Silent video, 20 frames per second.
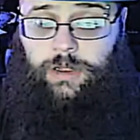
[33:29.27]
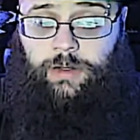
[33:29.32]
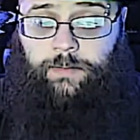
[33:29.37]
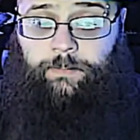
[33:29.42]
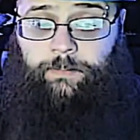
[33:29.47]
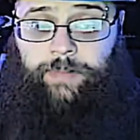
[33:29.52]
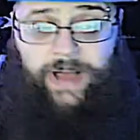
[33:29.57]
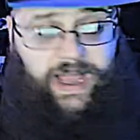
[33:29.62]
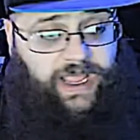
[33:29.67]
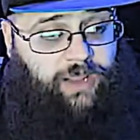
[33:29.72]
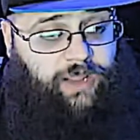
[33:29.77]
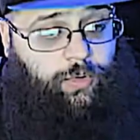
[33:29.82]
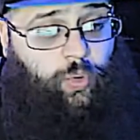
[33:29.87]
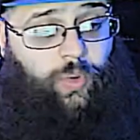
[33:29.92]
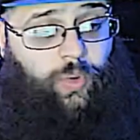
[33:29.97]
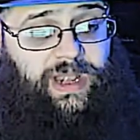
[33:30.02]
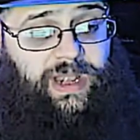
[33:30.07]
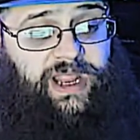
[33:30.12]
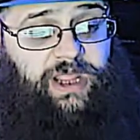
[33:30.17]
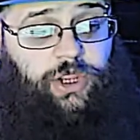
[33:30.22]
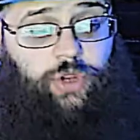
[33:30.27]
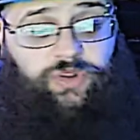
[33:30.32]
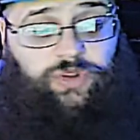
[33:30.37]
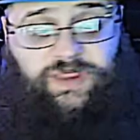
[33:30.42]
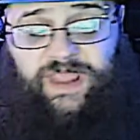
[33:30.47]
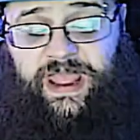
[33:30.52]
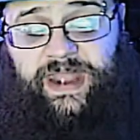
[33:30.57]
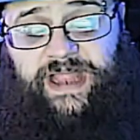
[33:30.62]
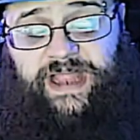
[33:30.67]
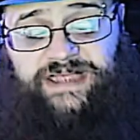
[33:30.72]
by winning
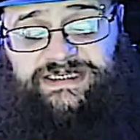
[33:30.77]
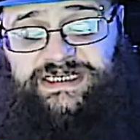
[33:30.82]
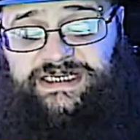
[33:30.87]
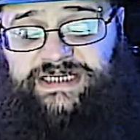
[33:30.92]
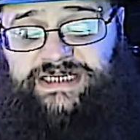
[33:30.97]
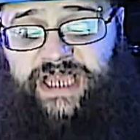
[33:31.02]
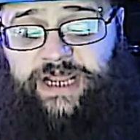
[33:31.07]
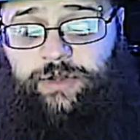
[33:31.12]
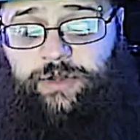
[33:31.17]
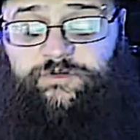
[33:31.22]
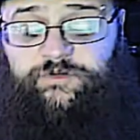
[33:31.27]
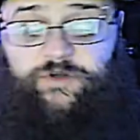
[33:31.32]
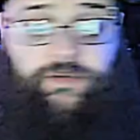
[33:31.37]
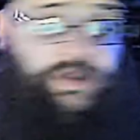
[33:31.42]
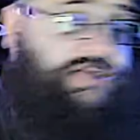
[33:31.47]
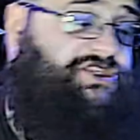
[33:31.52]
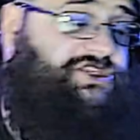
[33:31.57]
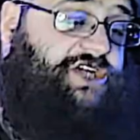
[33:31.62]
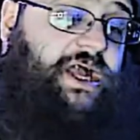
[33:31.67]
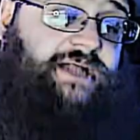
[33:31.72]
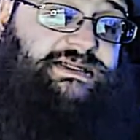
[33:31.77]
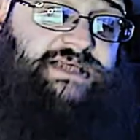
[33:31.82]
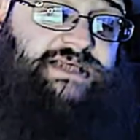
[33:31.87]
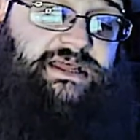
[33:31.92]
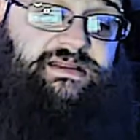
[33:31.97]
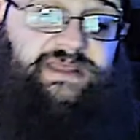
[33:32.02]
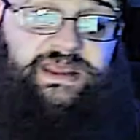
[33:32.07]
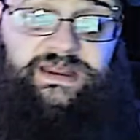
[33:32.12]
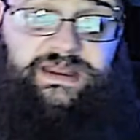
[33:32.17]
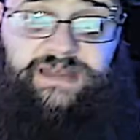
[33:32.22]
the NXT title from Ashanti
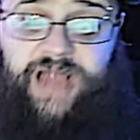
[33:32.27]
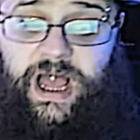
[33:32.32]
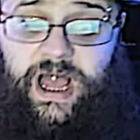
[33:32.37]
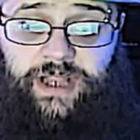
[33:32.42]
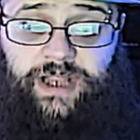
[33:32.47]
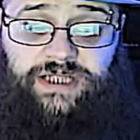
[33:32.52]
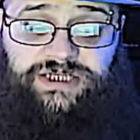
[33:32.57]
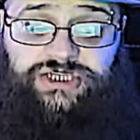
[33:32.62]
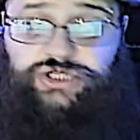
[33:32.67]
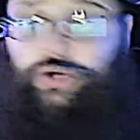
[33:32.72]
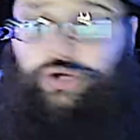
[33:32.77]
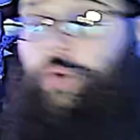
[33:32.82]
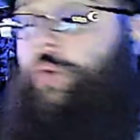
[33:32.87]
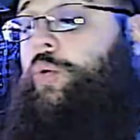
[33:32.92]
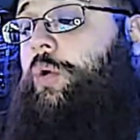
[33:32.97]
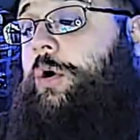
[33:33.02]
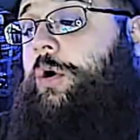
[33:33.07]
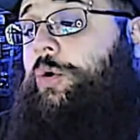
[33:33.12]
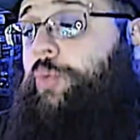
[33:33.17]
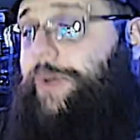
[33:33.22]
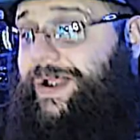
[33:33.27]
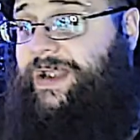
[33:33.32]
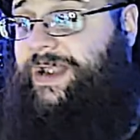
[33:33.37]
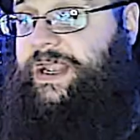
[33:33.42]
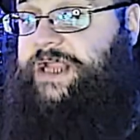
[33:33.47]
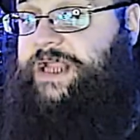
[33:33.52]
the Adonis or Wendy